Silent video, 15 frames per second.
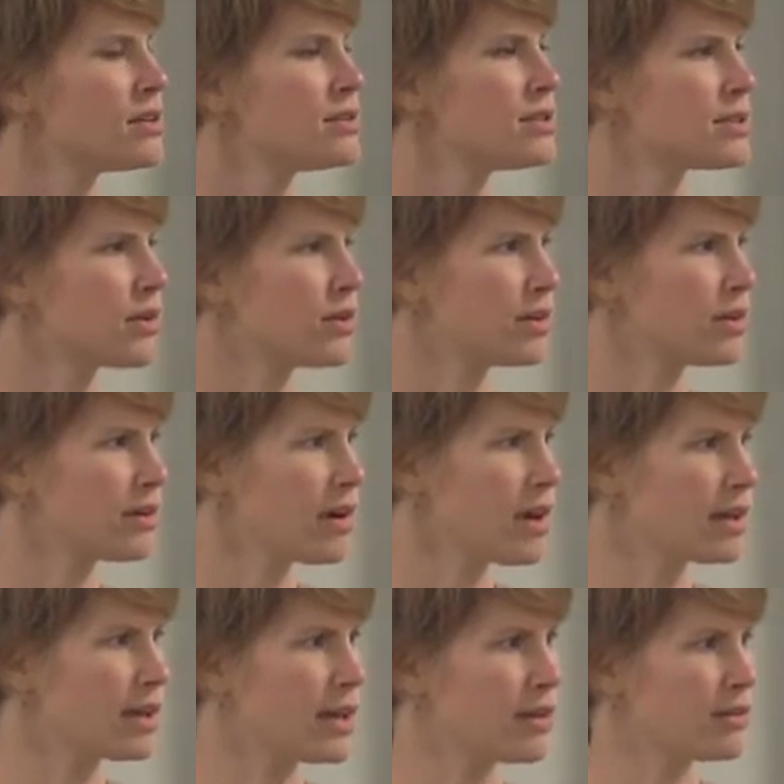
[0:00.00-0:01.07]
So you're
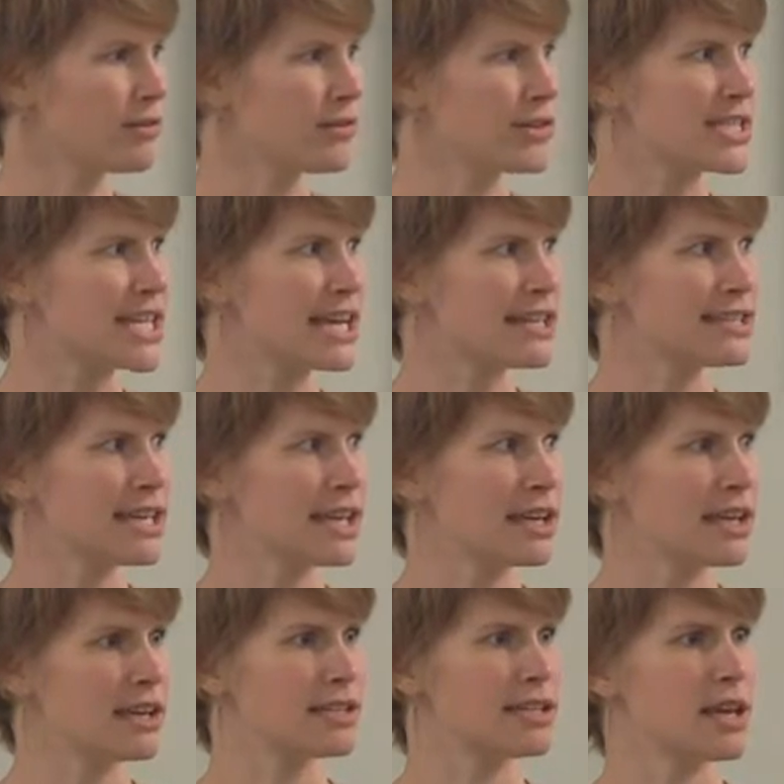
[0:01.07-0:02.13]
all here for
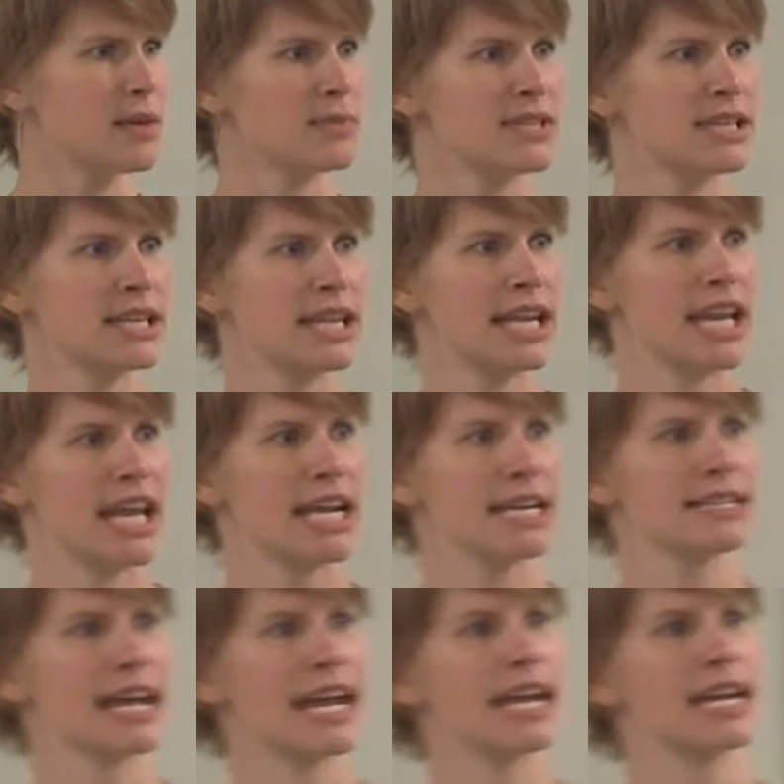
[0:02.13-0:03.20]
test-taking tips and
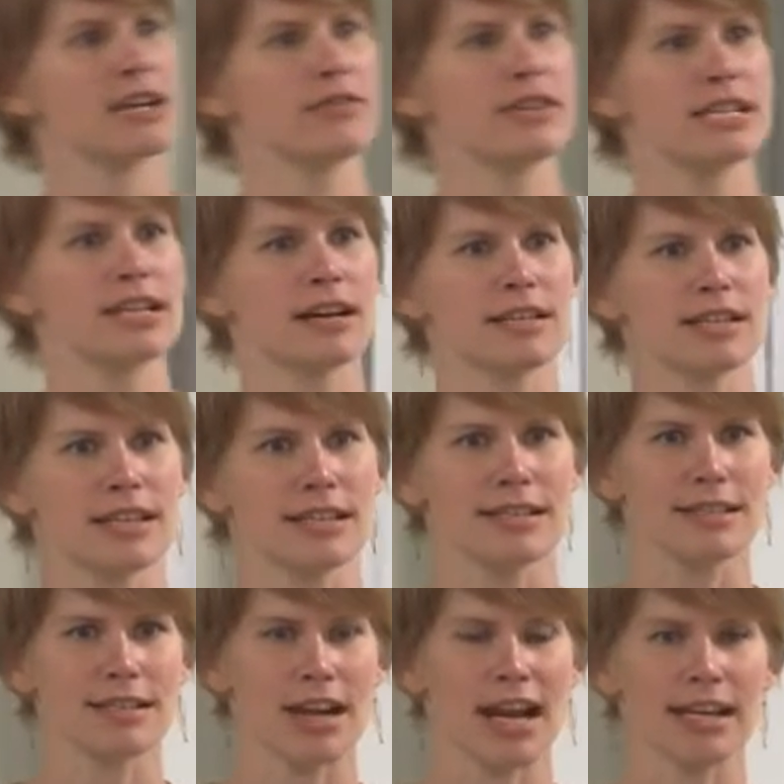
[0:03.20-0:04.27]
anxiety
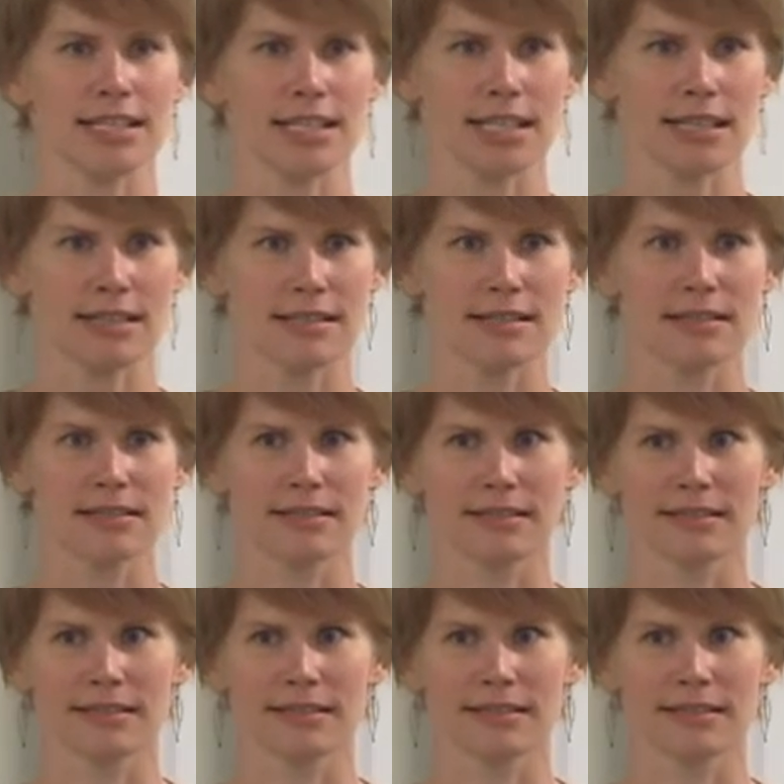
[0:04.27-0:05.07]
reduction strategies.